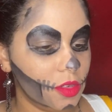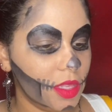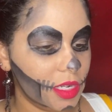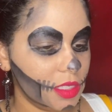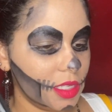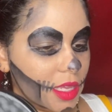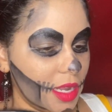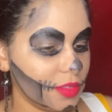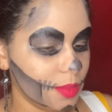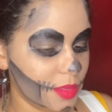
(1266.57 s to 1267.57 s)
that in a second. I
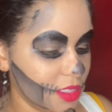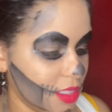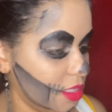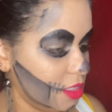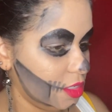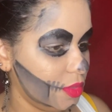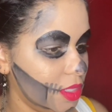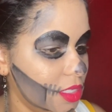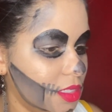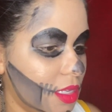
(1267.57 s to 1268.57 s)
have something else I need to do with
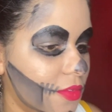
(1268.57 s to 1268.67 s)
this that I